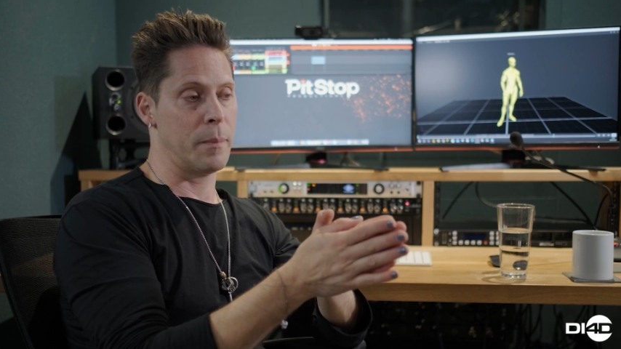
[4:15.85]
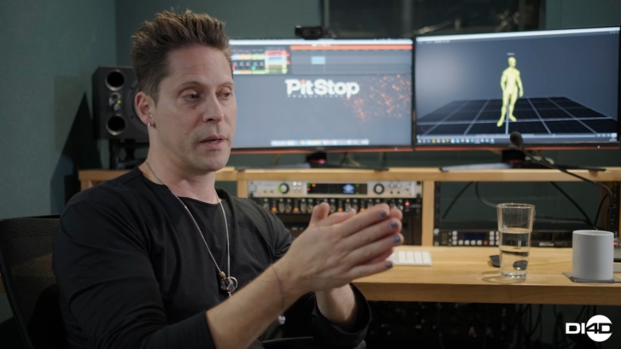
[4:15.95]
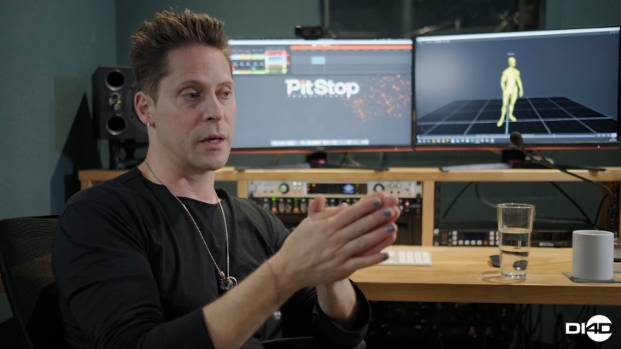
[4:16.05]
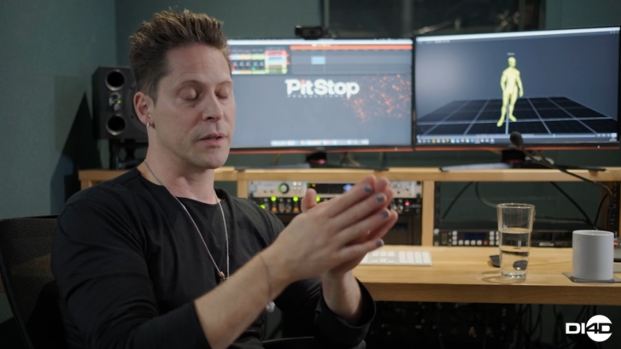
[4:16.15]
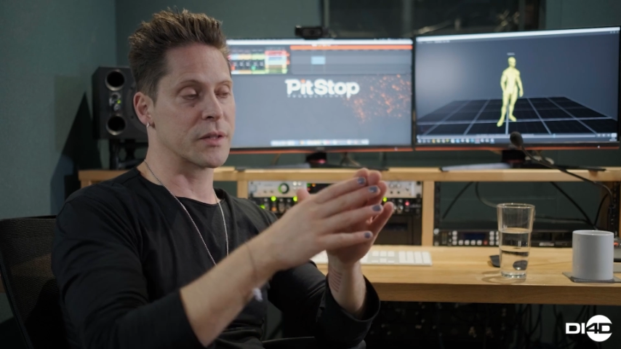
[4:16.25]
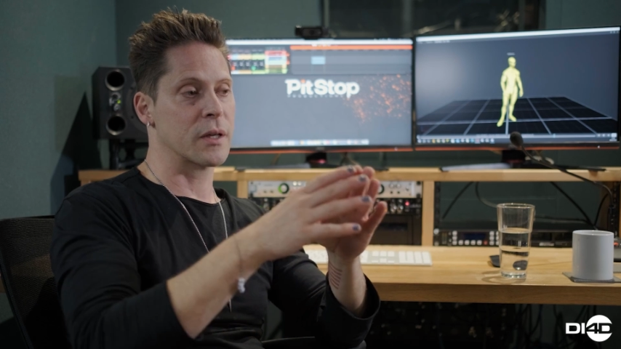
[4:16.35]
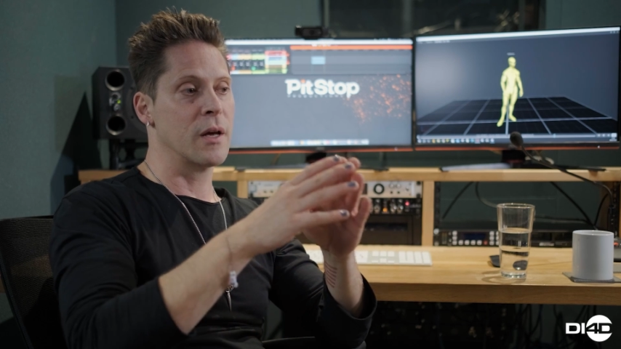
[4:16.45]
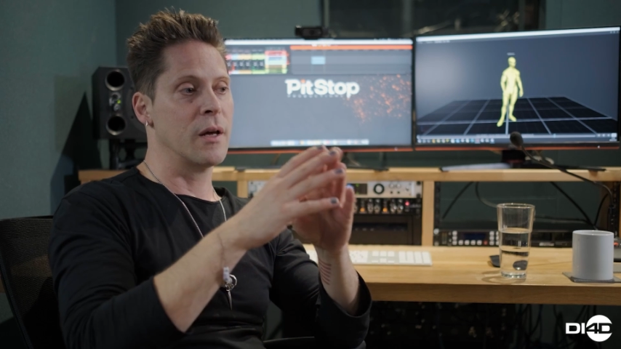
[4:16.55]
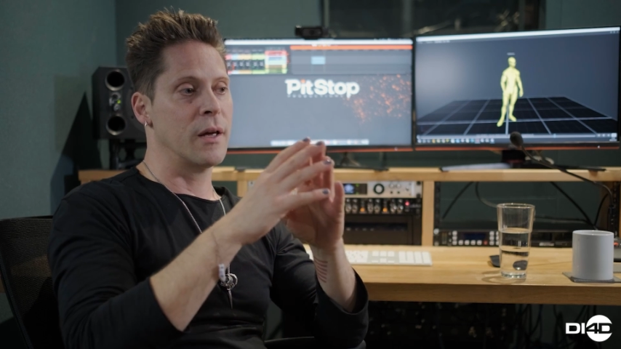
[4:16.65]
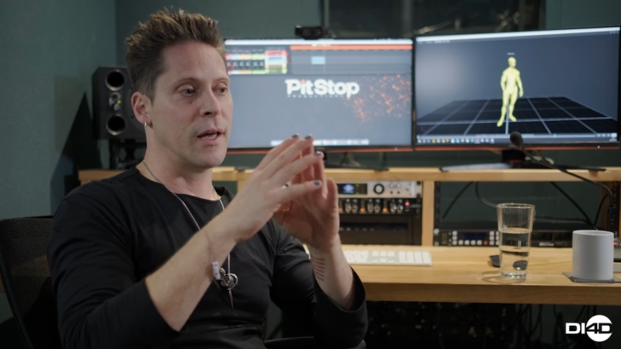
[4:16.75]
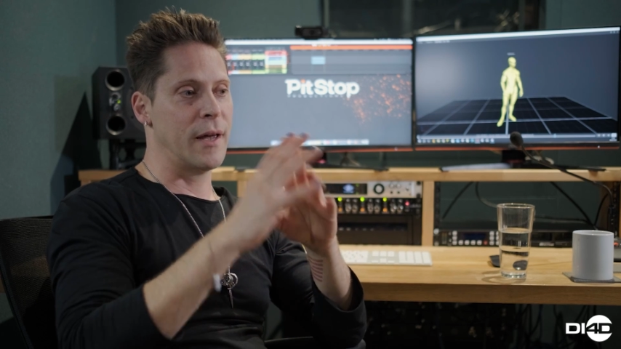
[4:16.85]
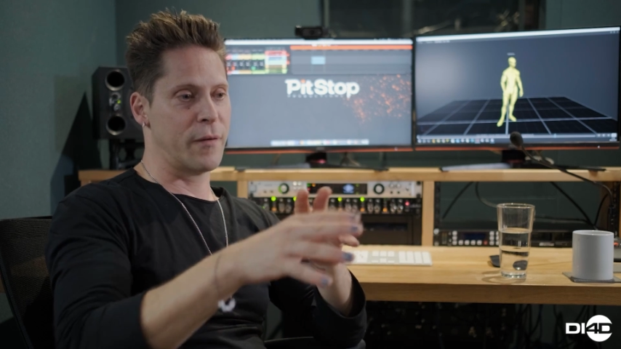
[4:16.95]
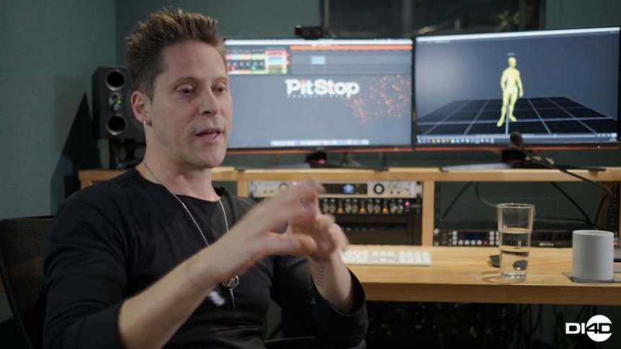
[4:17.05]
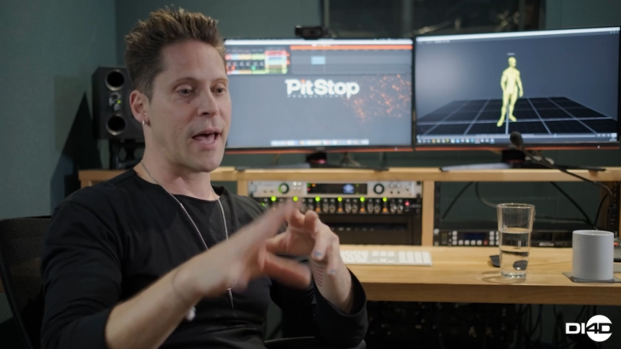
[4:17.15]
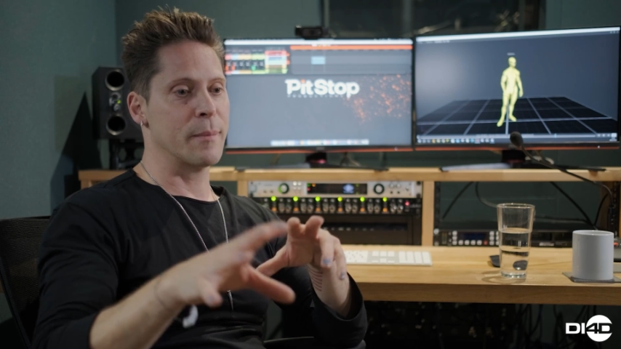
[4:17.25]
Because
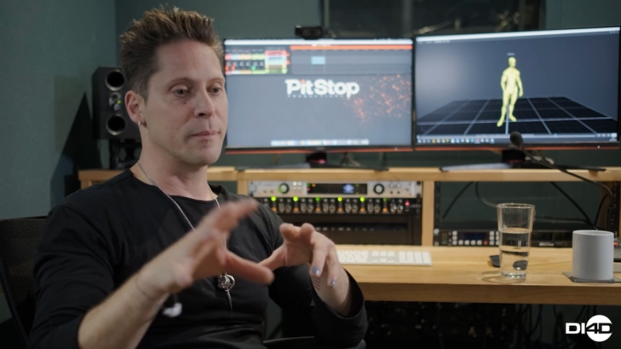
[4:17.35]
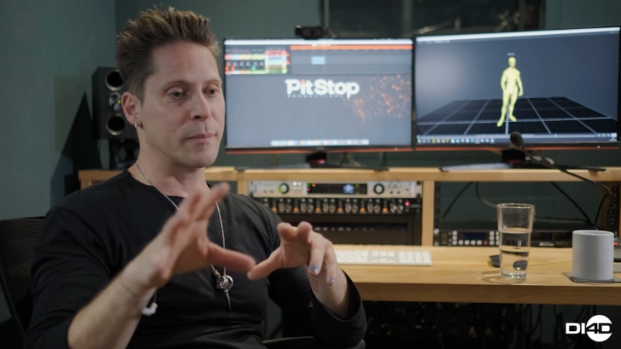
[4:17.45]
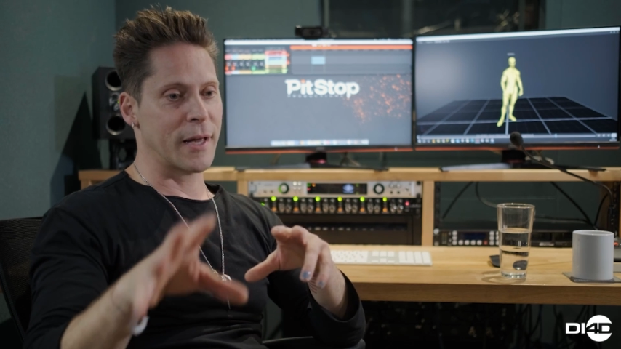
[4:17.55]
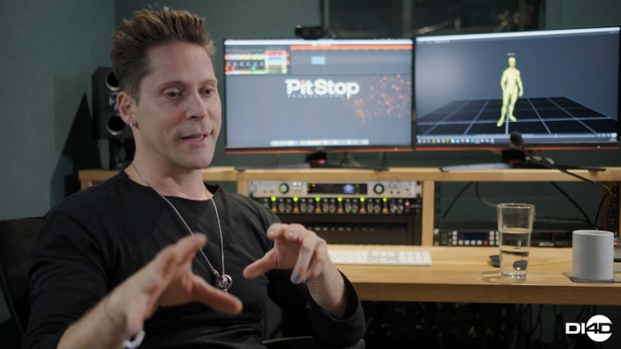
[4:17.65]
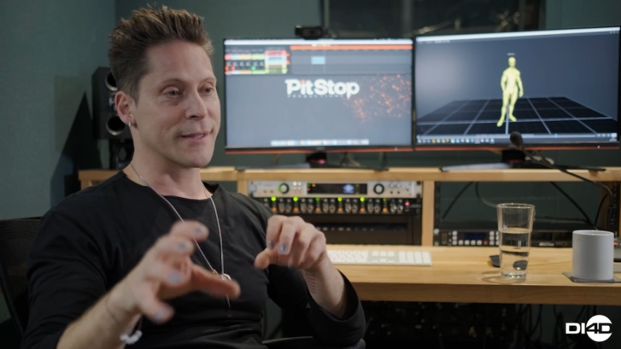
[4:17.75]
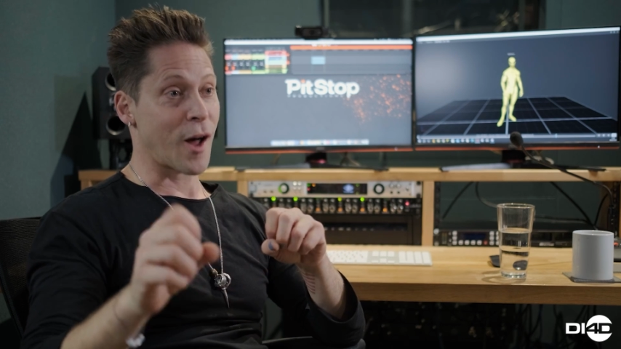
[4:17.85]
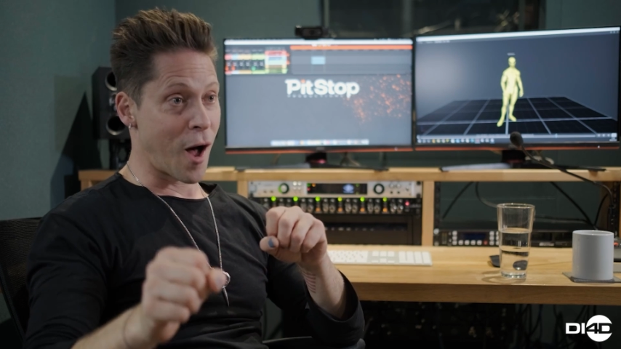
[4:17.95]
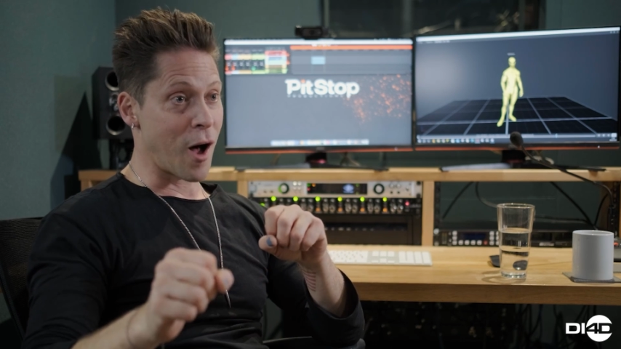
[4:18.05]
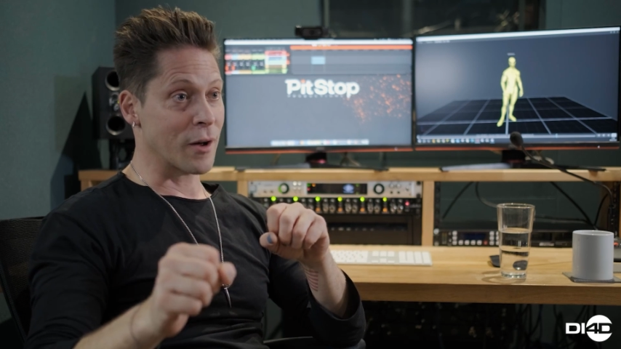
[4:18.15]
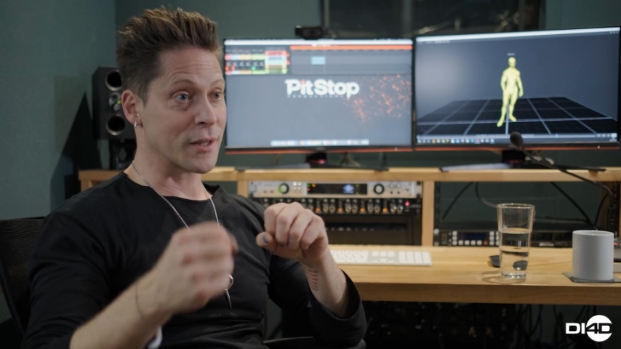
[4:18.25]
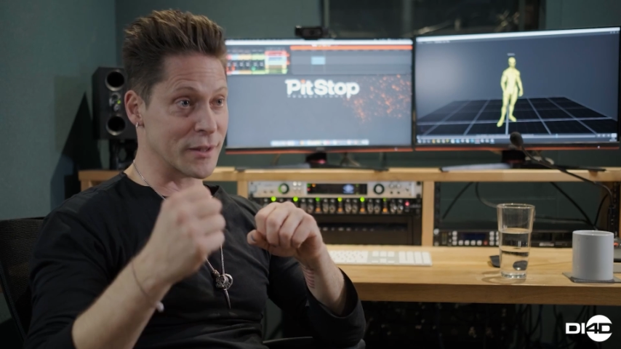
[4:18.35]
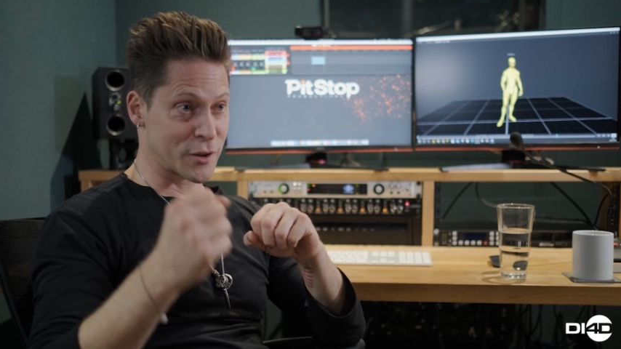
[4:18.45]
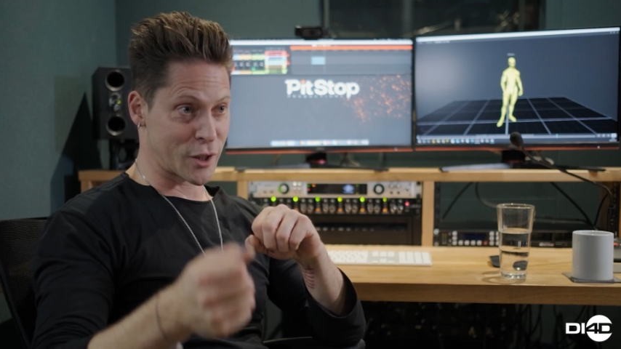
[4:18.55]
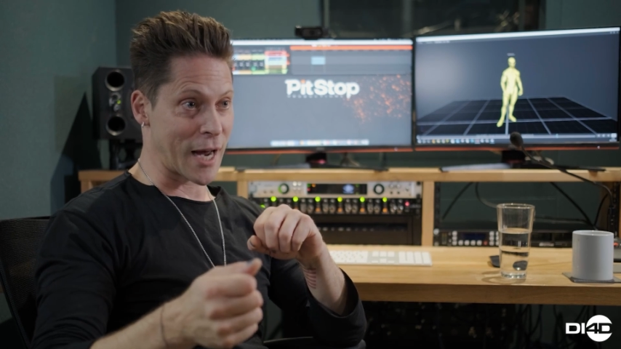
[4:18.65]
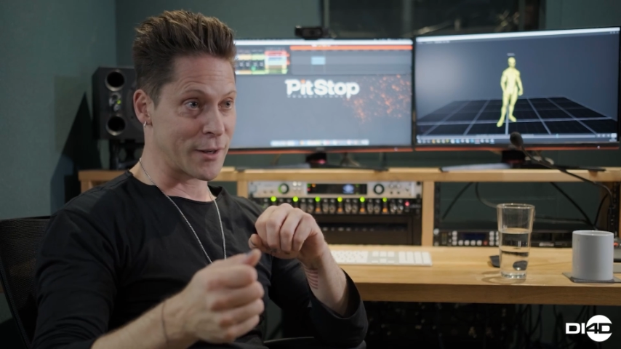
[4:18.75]
if a gameplay is hard
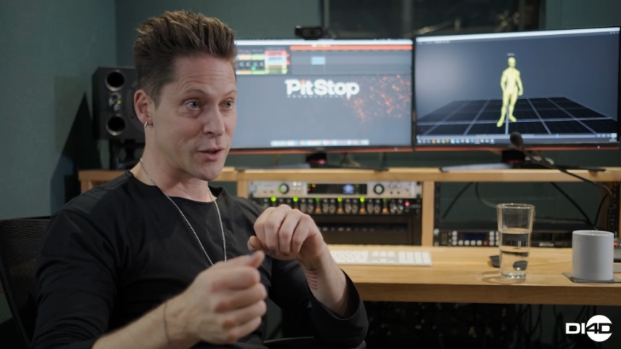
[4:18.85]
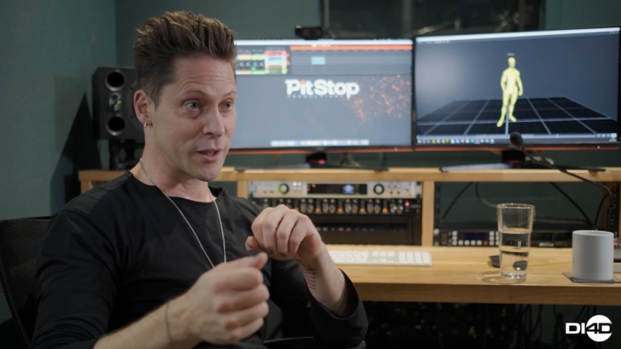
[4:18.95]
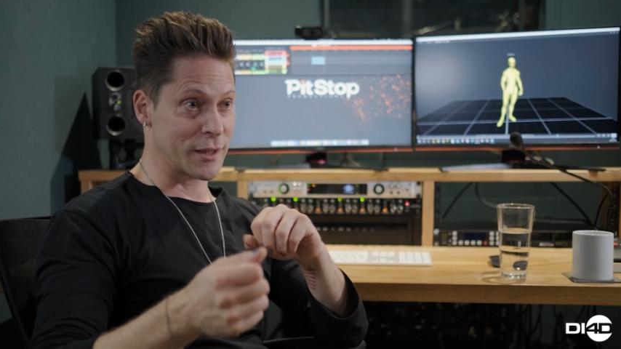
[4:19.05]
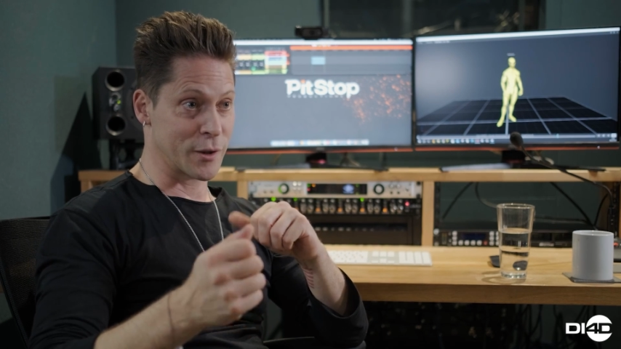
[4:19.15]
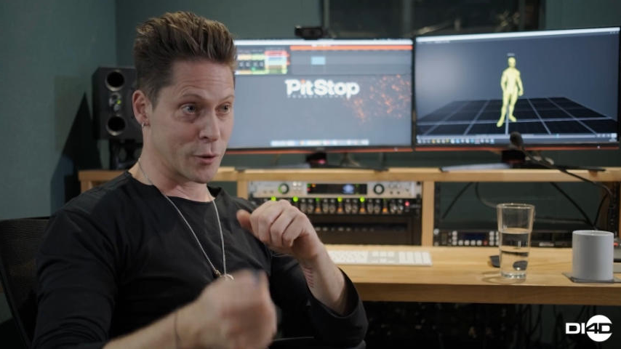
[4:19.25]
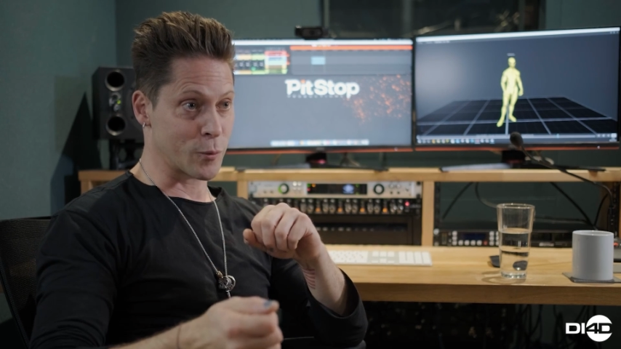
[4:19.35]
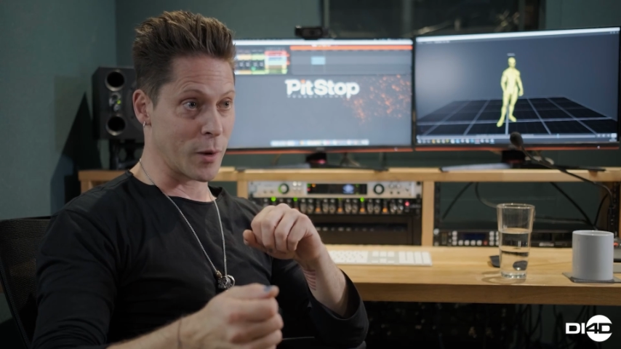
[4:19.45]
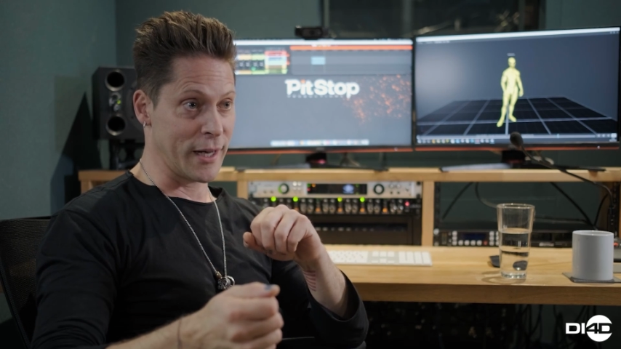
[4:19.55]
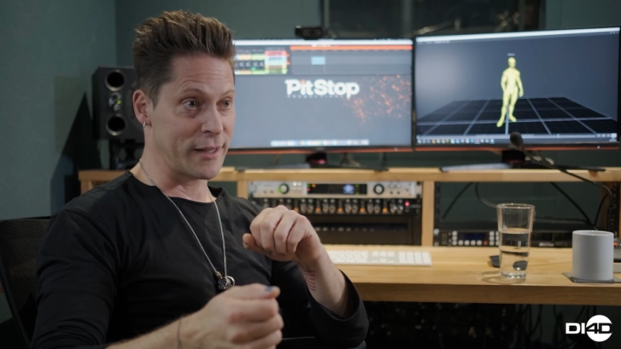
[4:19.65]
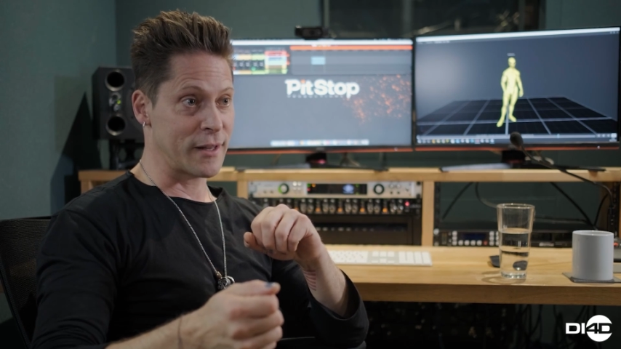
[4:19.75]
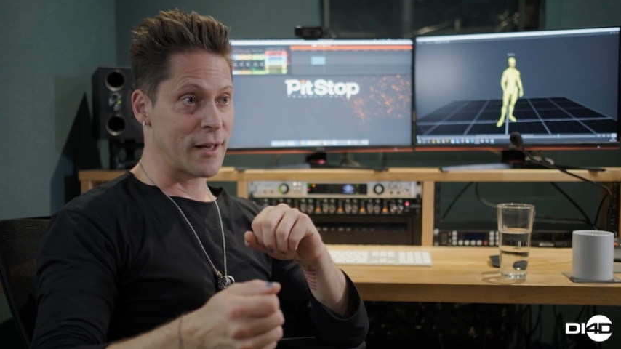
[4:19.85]
because it's challenging in a good way,